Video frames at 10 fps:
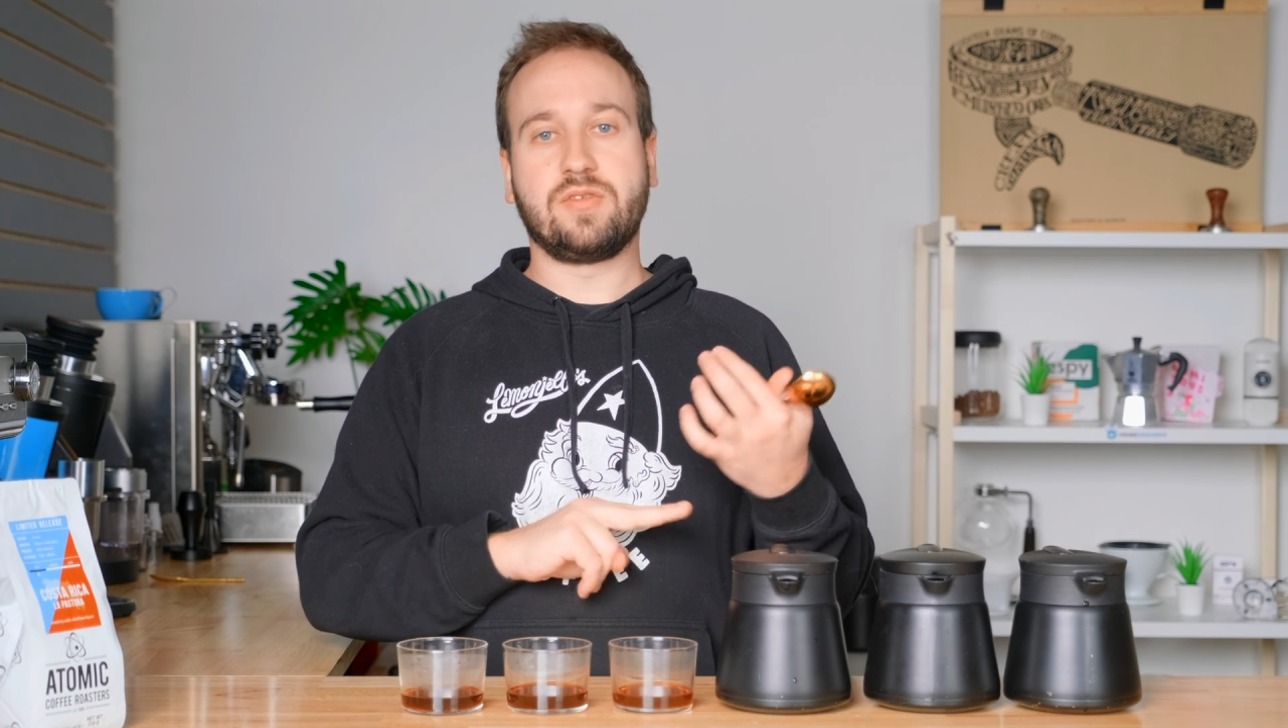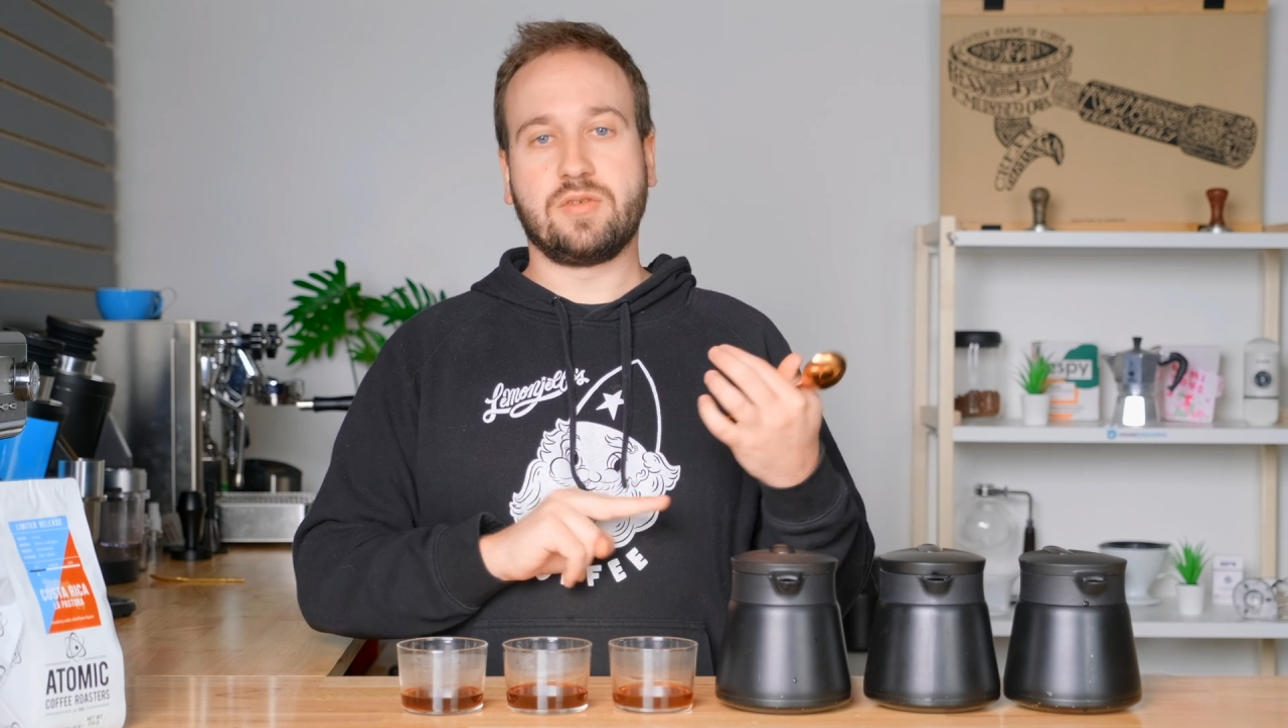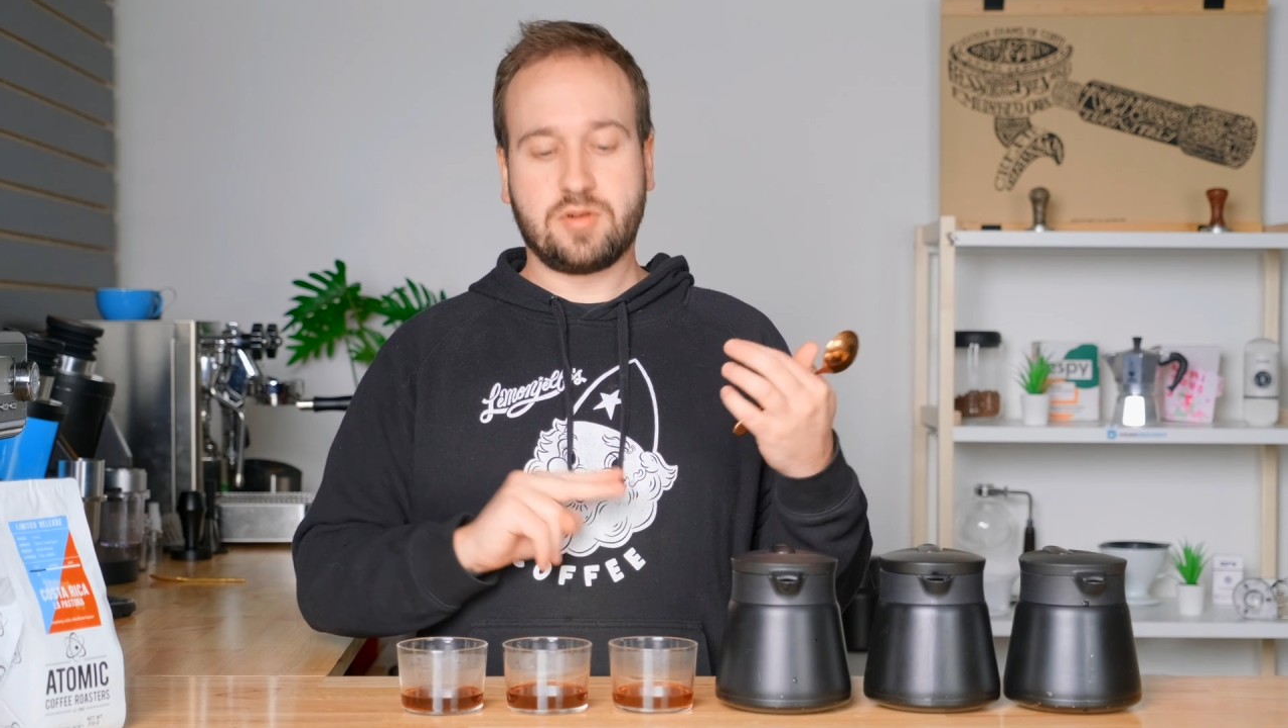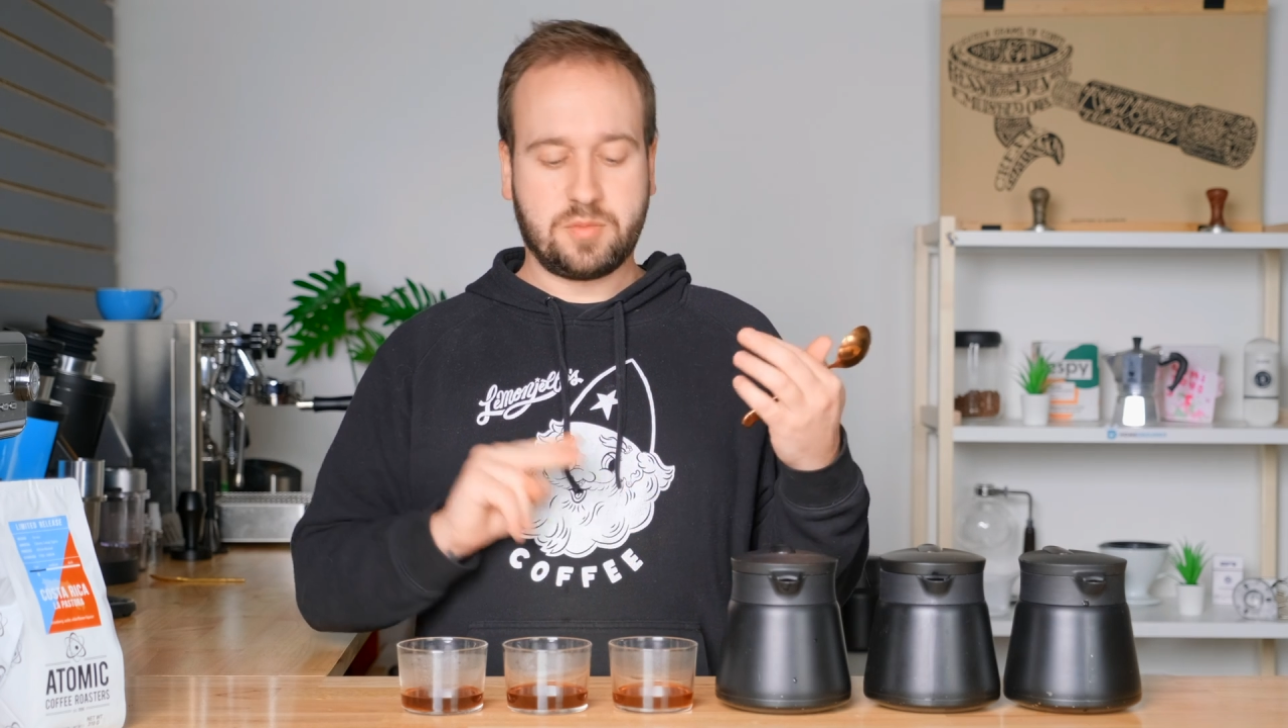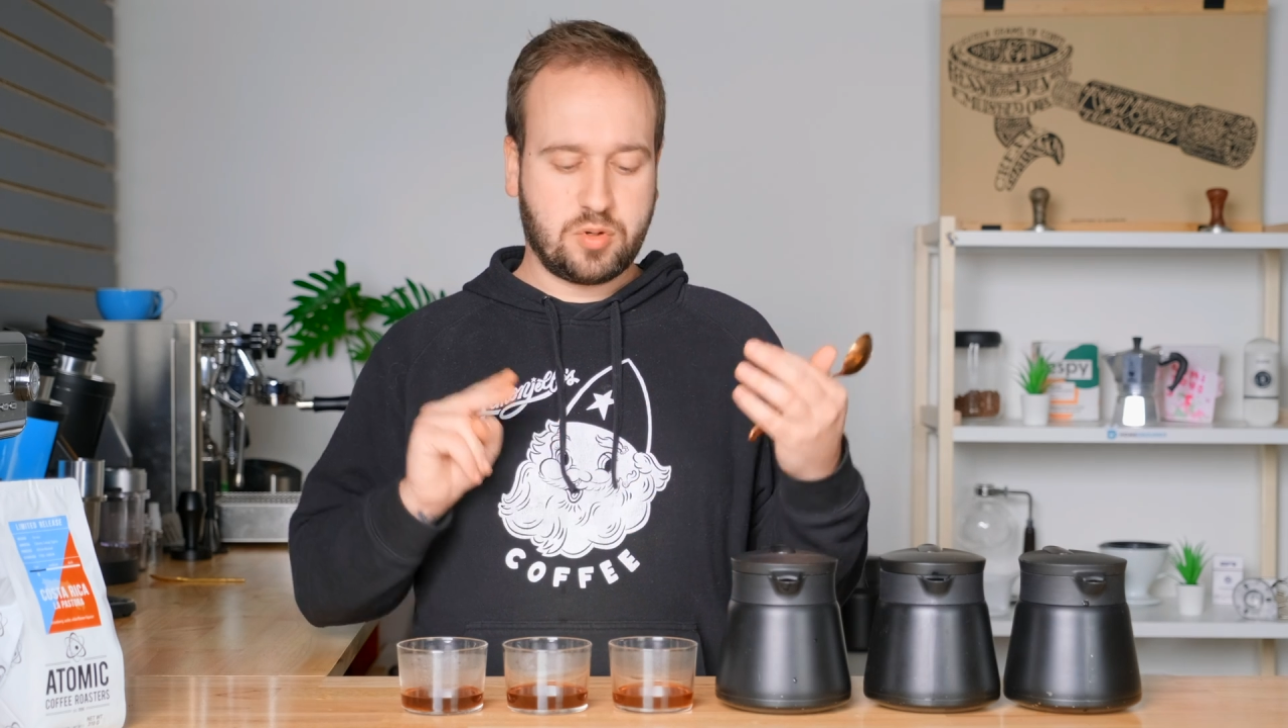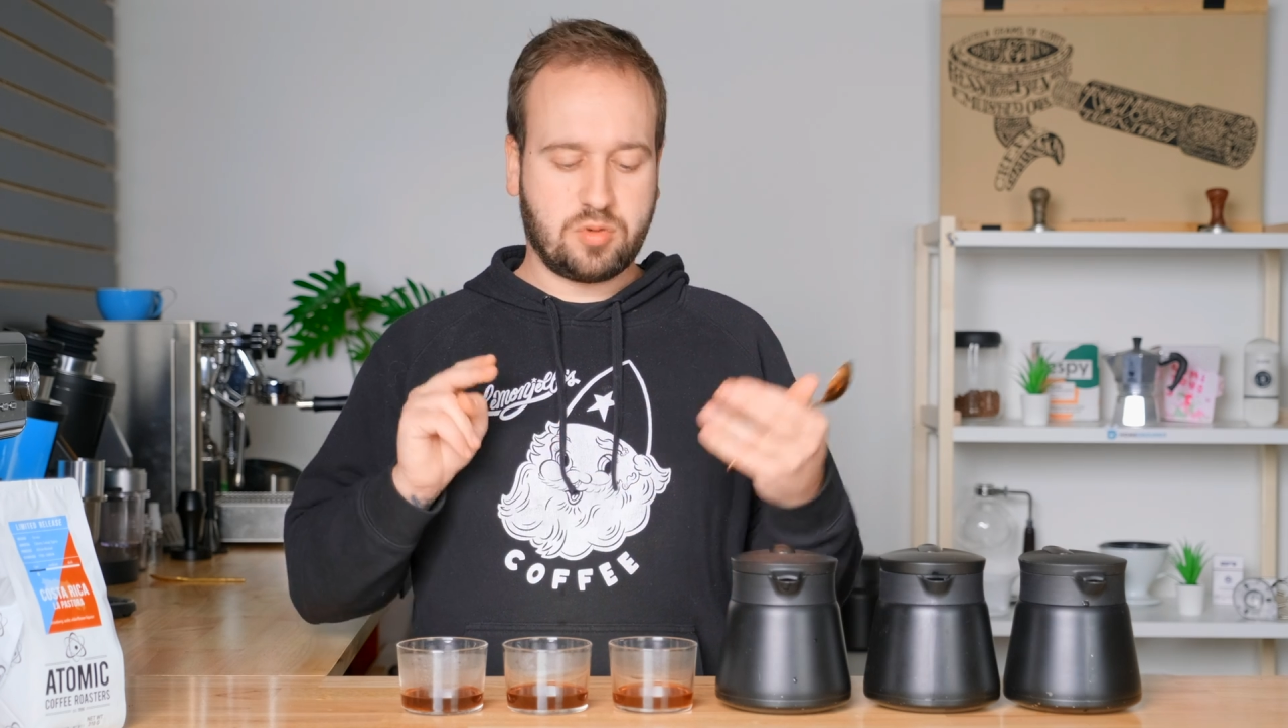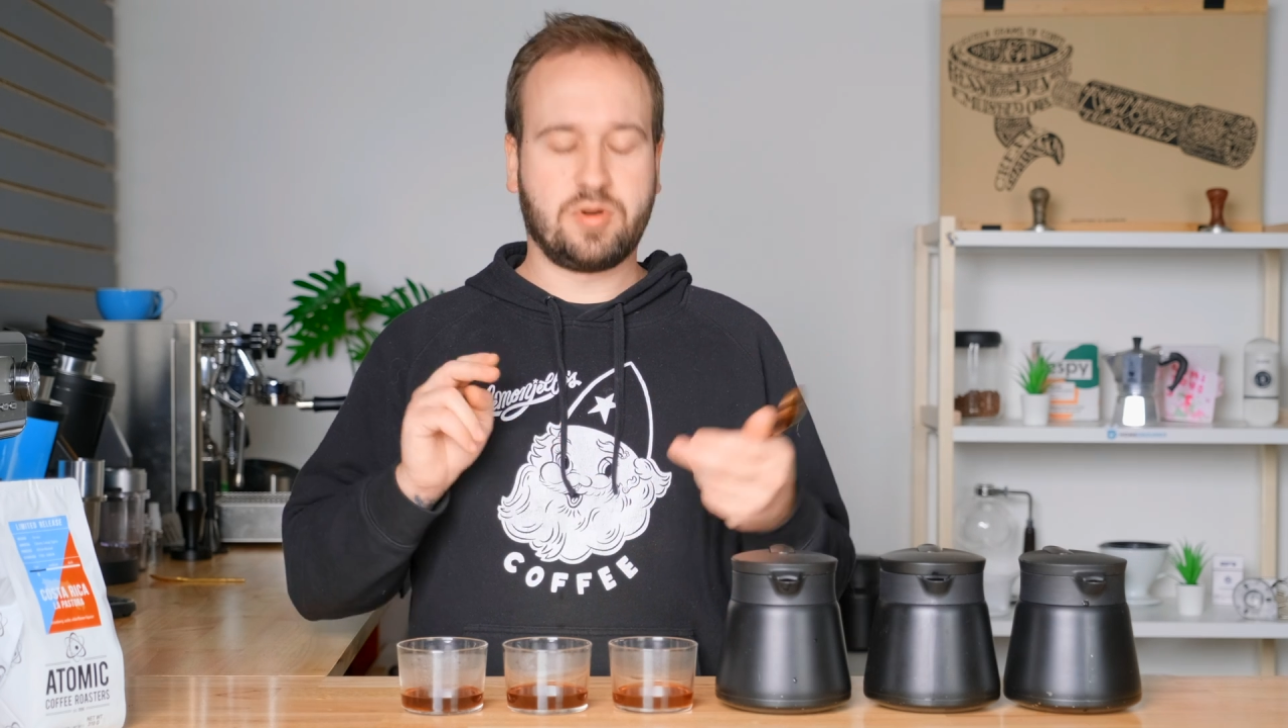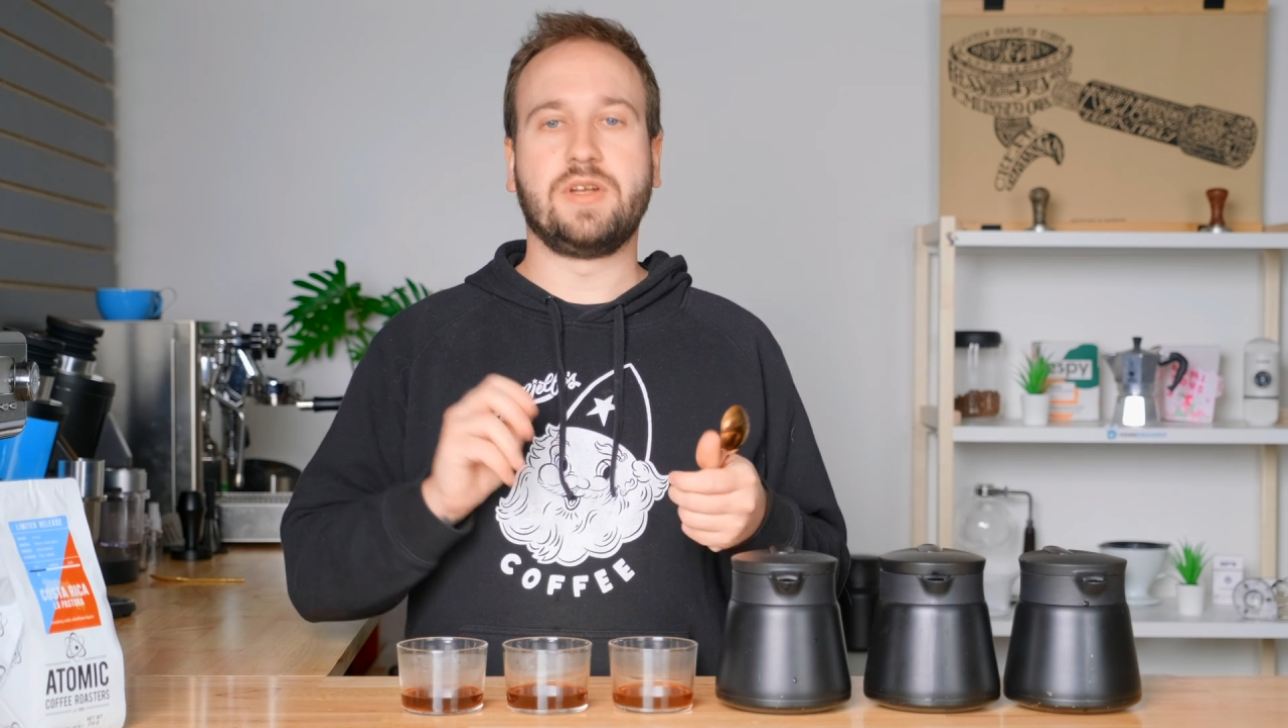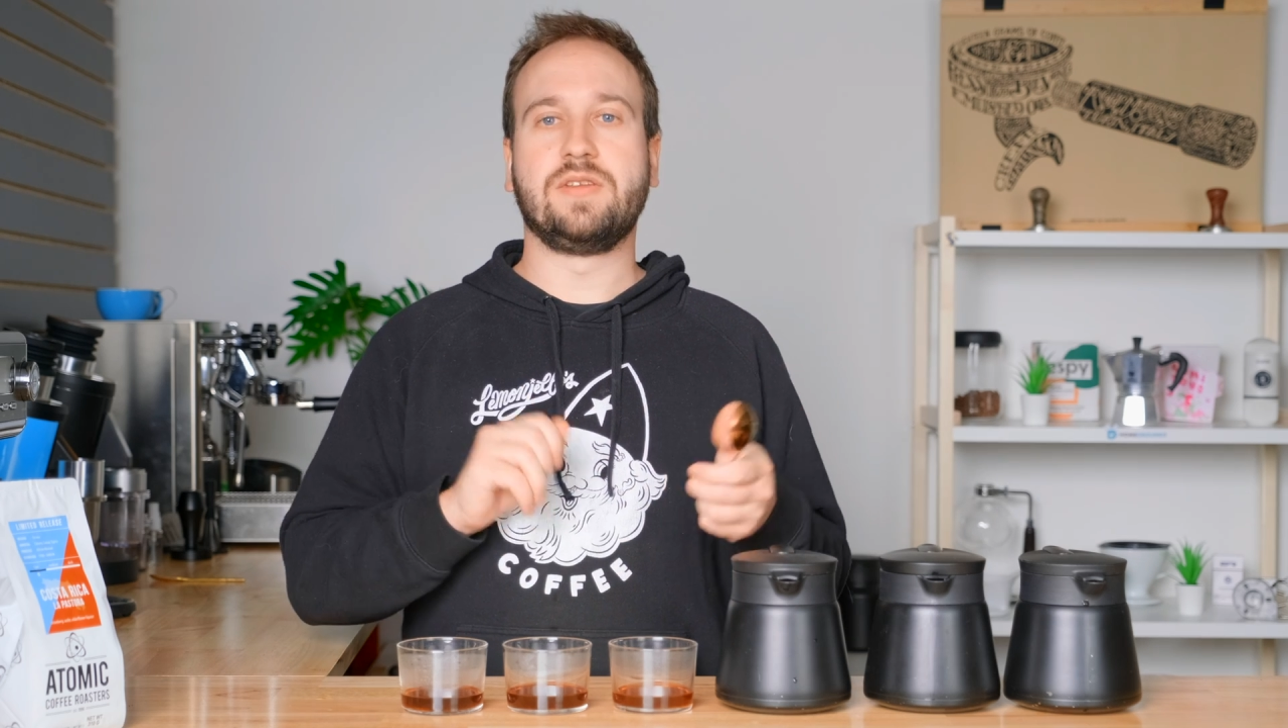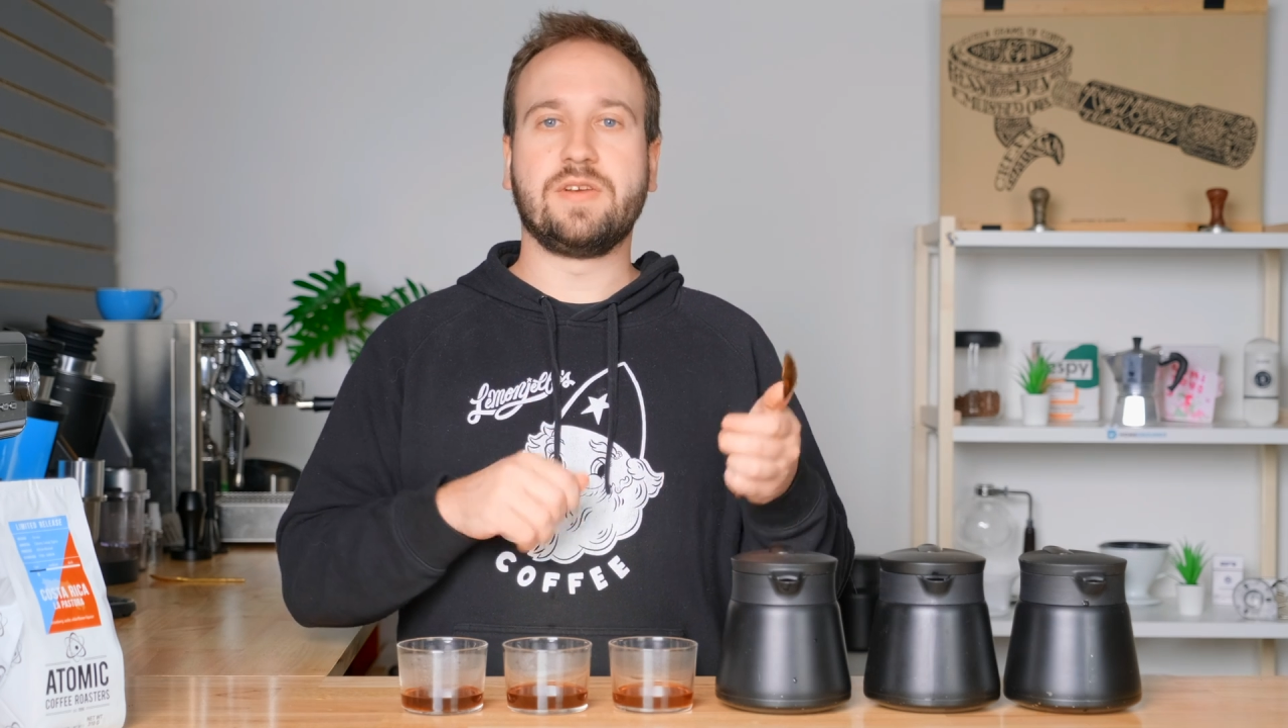or pouring